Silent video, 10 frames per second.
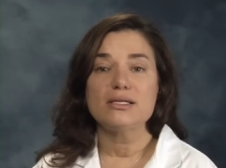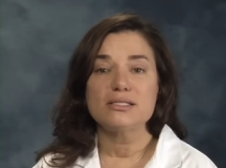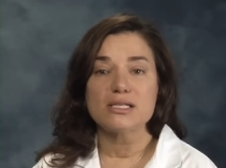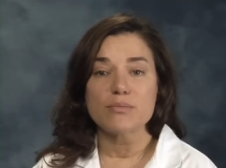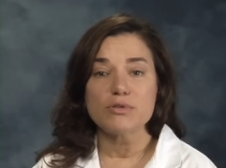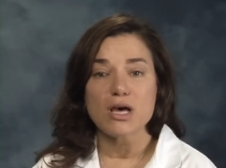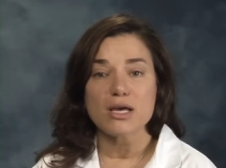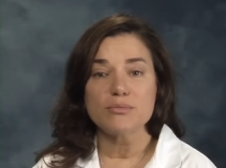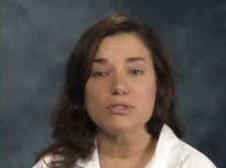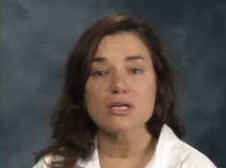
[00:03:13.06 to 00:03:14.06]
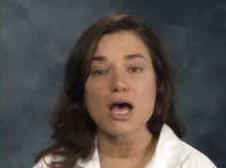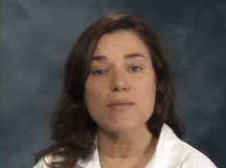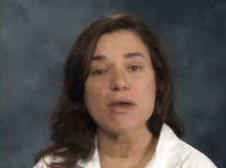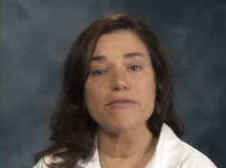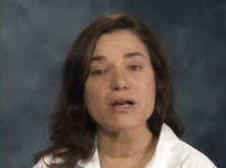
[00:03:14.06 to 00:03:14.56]
Sometimes I
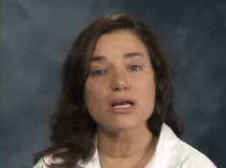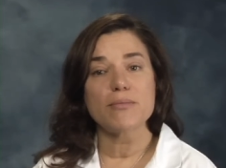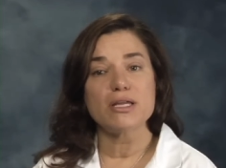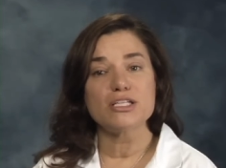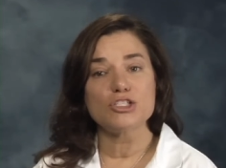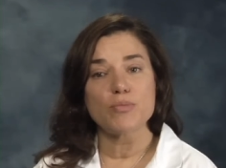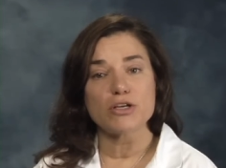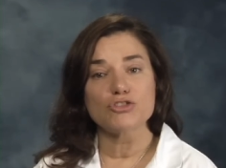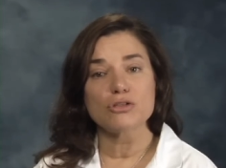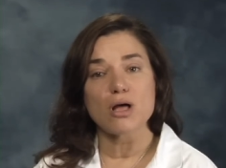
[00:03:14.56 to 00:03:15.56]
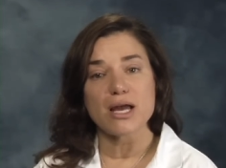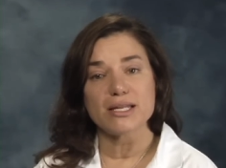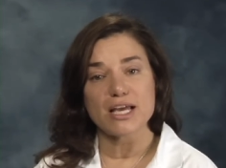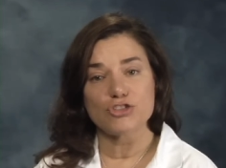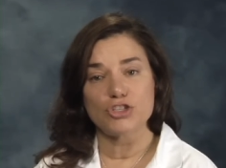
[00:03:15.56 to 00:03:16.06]
may recommend a special
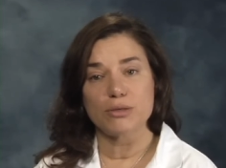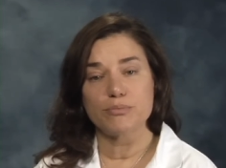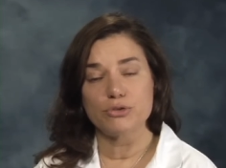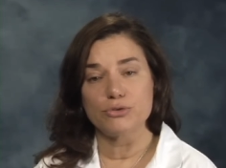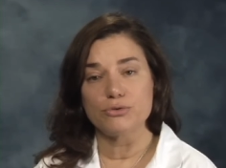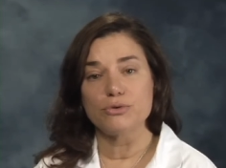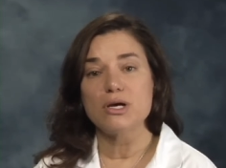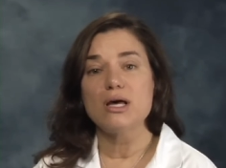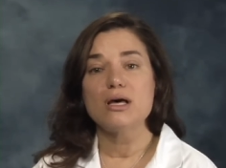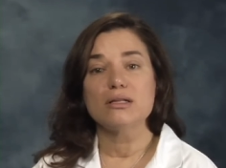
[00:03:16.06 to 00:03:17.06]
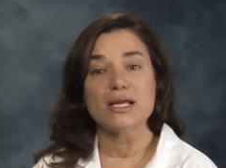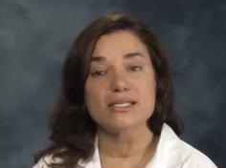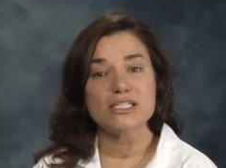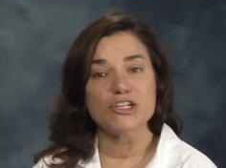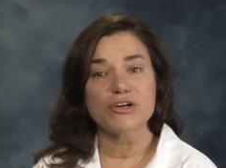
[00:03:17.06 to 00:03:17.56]
eyelash shampoo
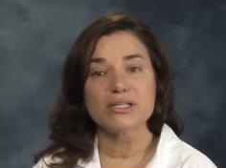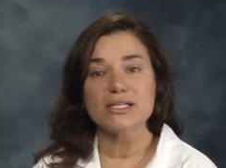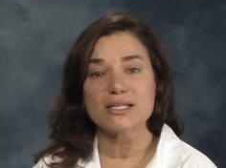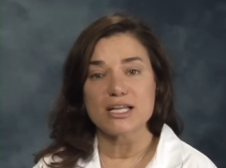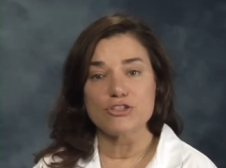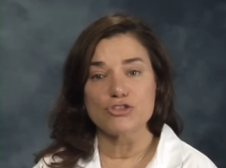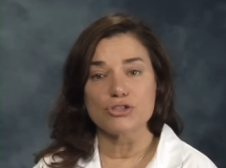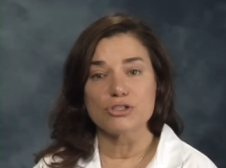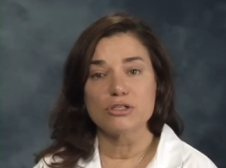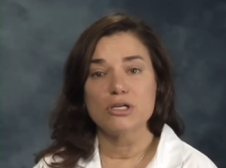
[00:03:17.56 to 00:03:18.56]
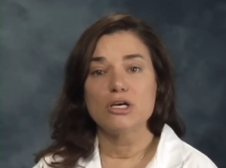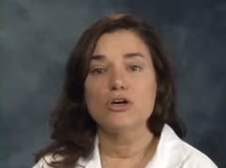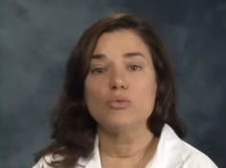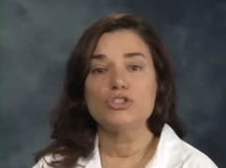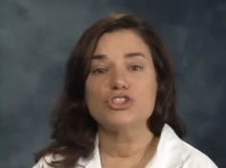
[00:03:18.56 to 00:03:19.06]
like Sterilid Cleanser,
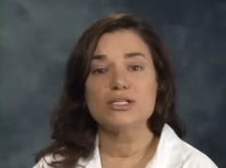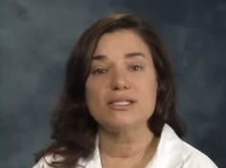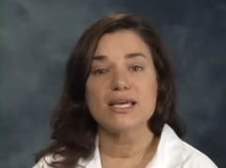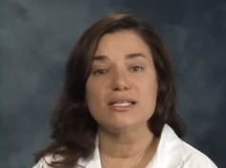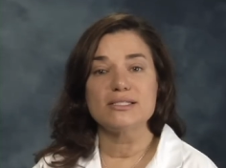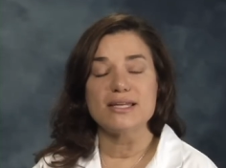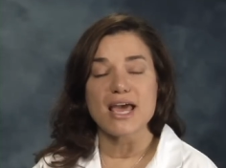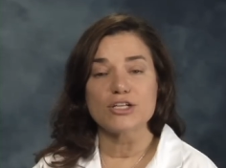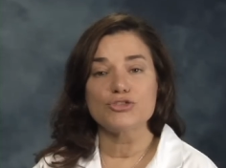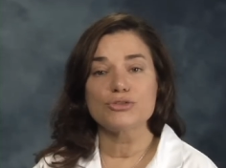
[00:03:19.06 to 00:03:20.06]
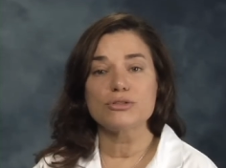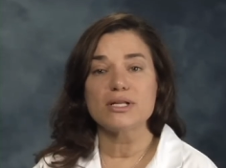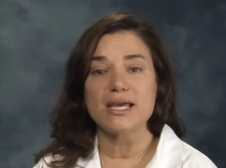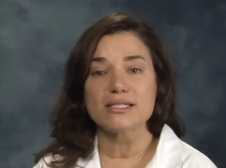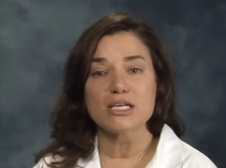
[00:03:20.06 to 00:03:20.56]
which contains natural
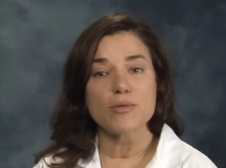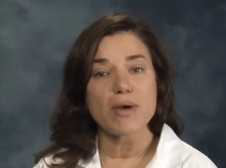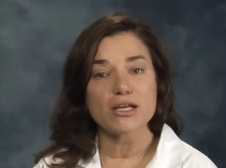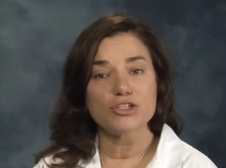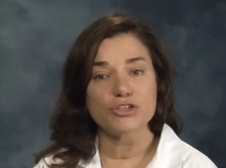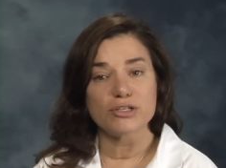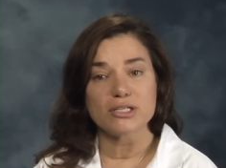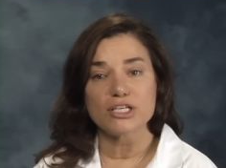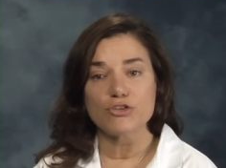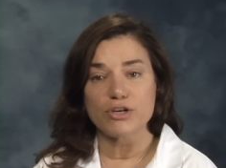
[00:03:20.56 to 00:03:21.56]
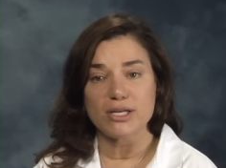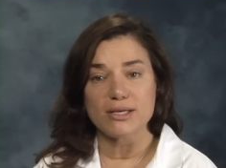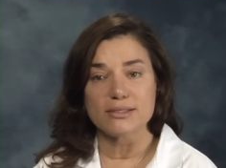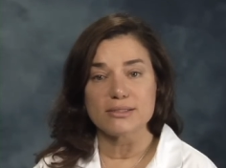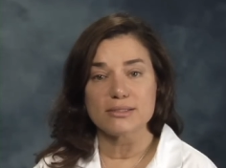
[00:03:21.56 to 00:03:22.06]
antibacterial
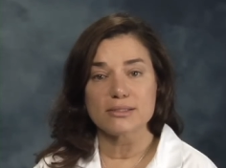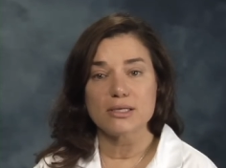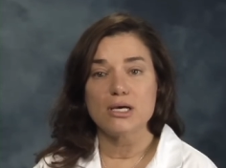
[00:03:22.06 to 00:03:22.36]
ingredients,